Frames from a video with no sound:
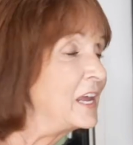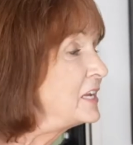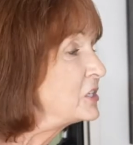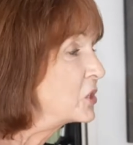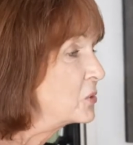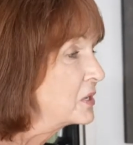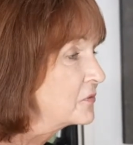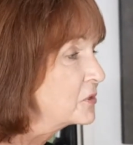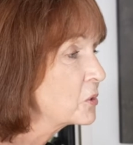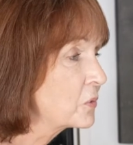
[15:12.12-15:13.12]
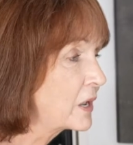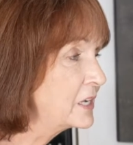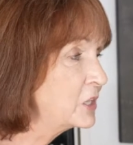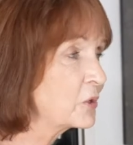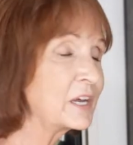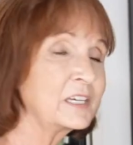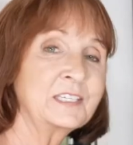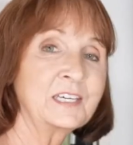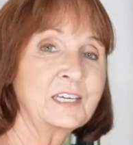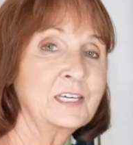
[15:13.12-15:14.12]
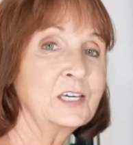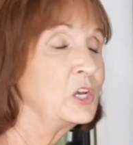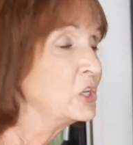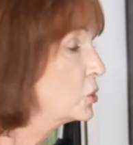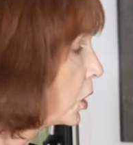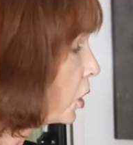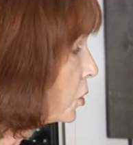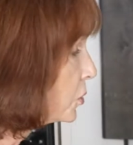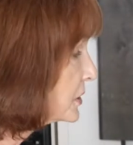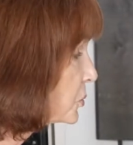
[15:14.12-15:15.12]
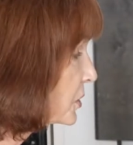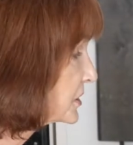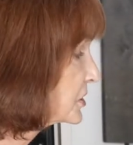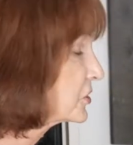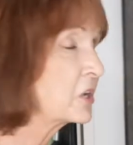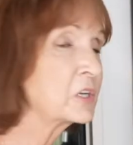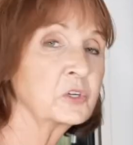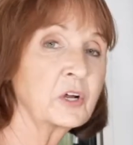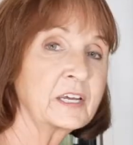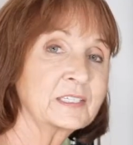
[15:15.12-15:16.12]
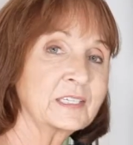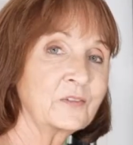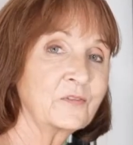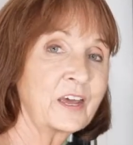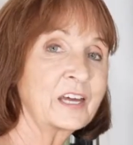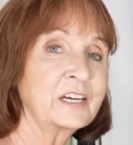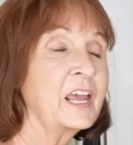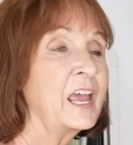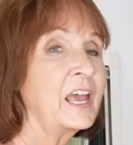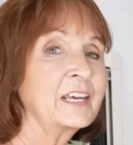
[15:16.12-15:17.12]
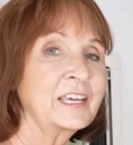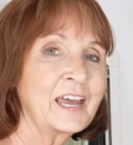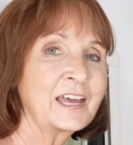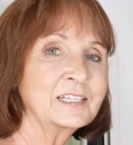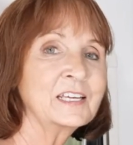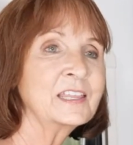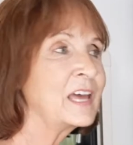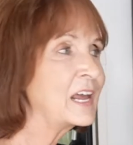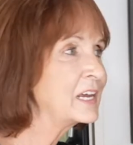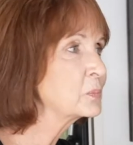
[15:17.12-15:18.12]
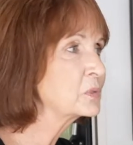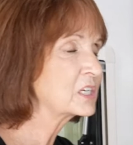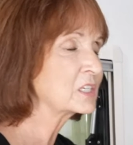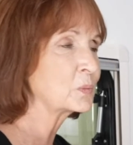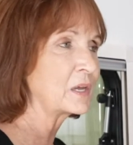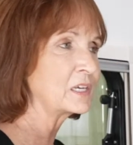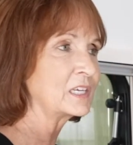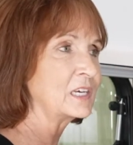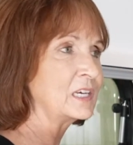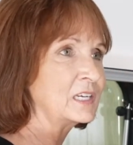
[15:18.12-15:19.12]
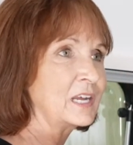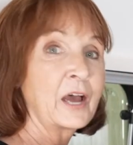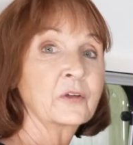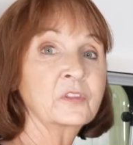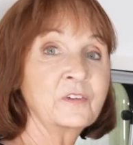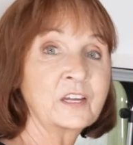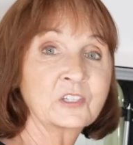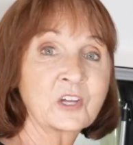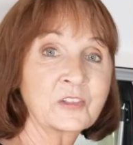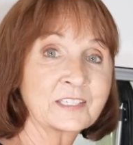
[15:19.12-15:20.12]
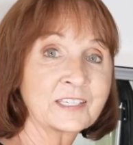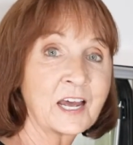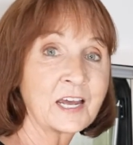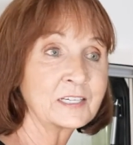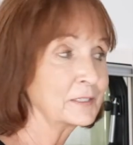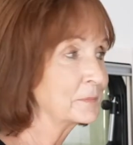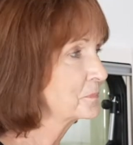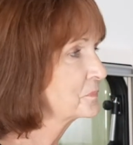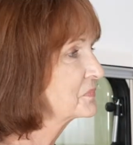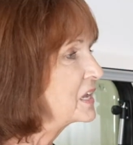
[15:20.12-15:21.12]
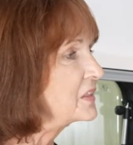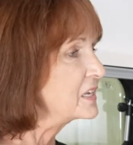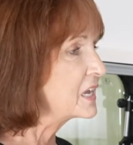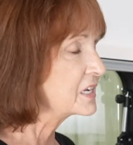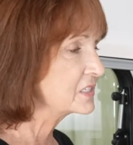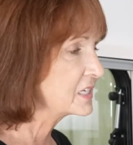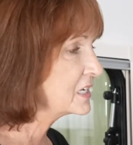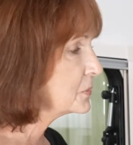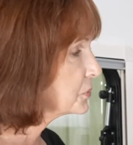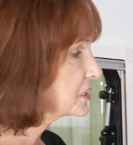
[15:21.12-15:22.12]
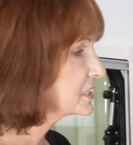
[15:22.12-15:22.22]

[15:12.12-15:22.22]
So if you're running your AC, you always want to turn on your AC fan. And again, that helps dissipate the heat out the vents on the side. The AC, pretty